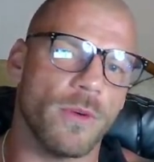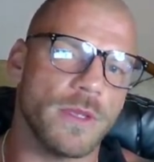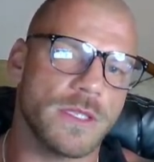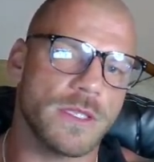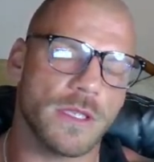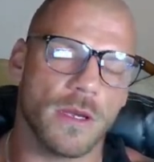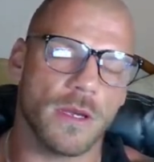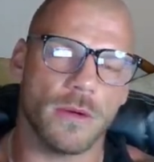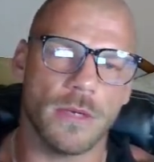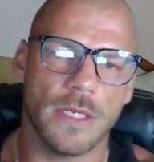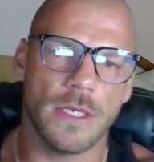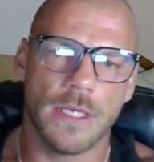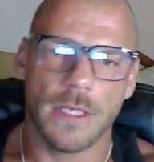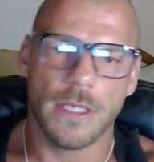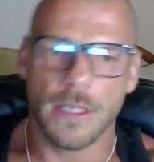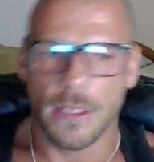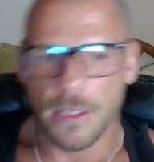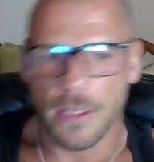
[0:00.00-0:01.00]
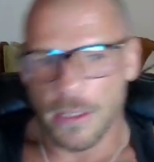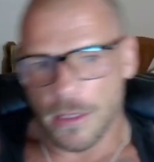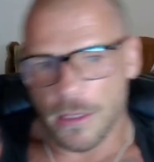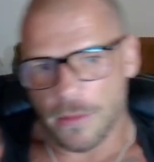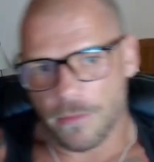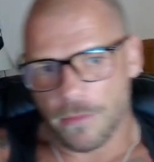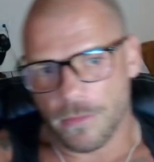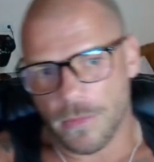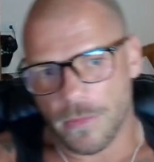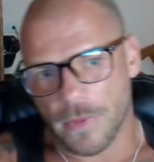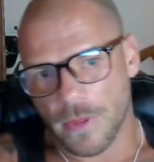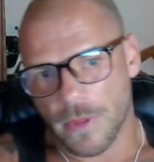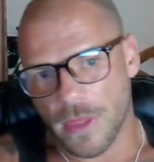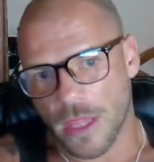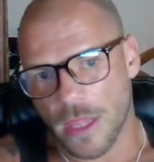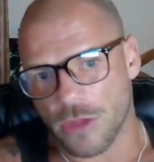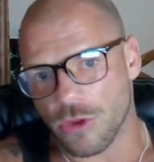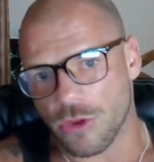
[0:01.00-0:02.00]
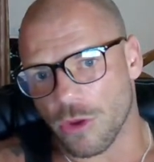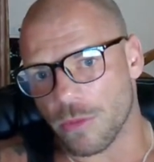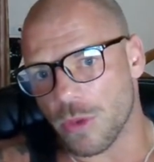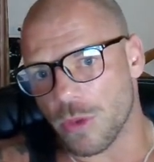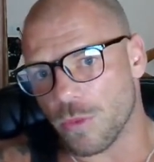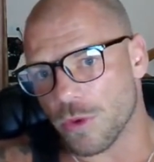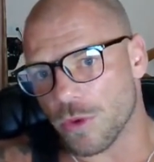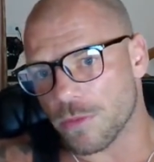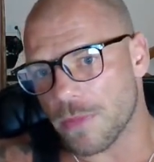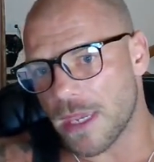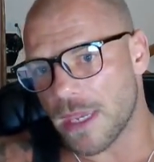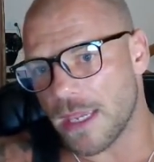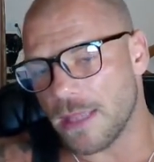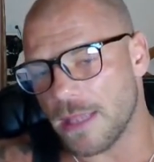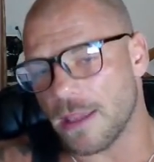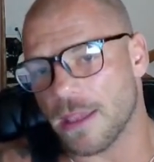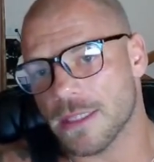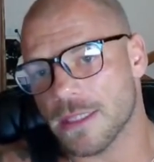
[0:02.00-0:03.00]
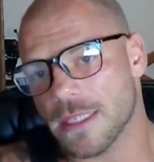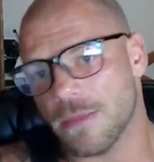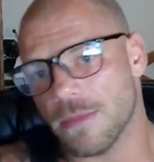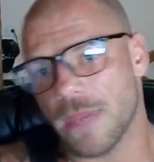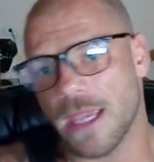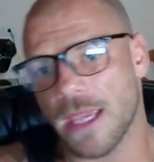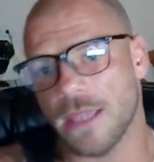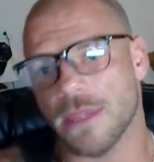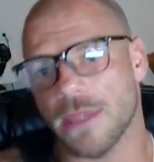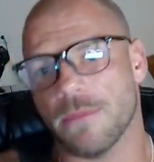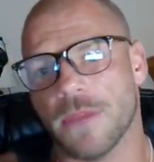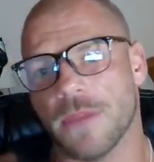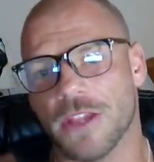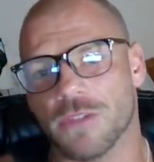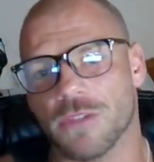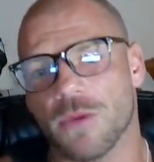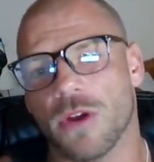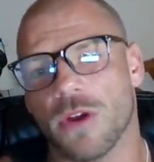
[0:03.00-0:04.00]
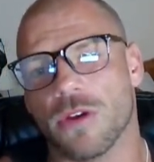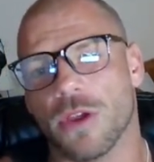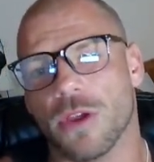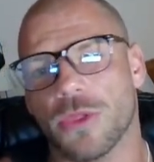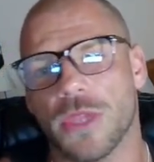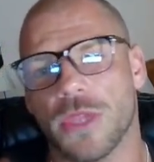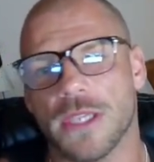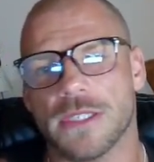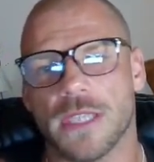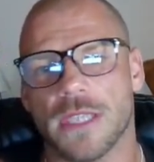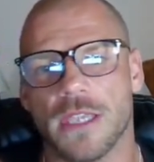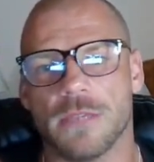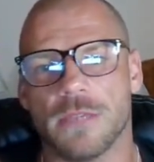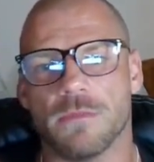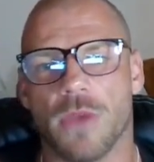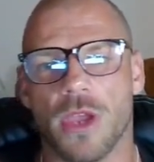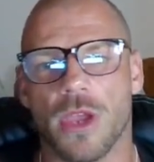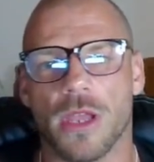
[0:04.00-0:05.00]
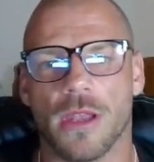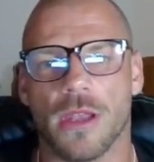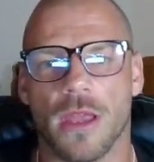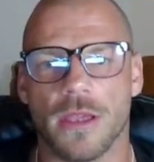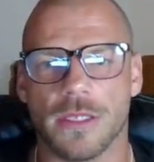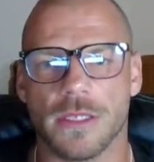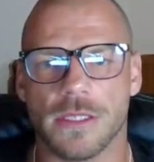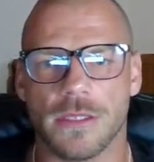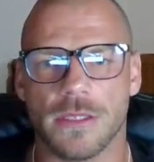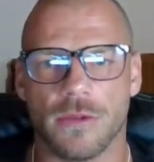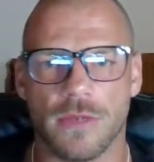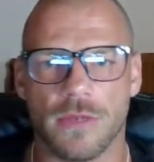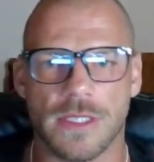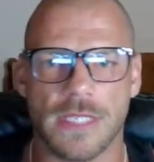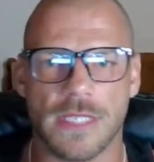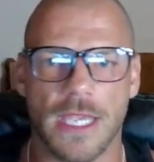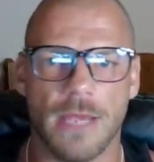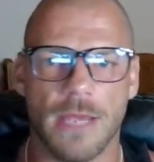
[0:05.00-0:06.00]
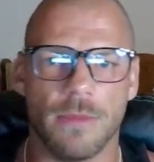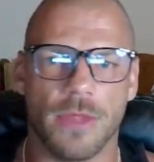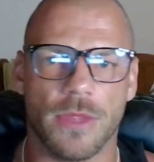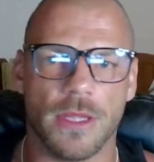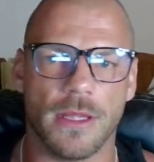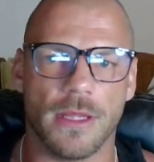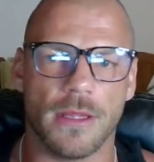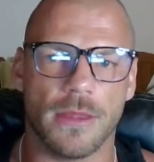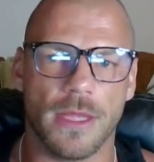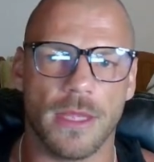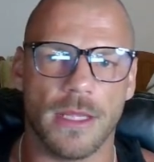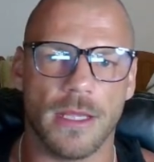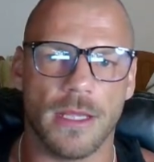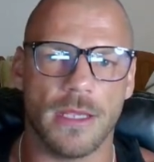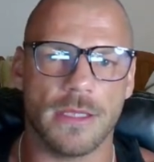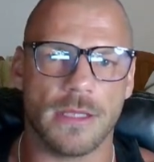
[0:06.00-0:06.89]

so that normally would mean to me that Petchmorakot thinks that he might have lost, or his team think that he's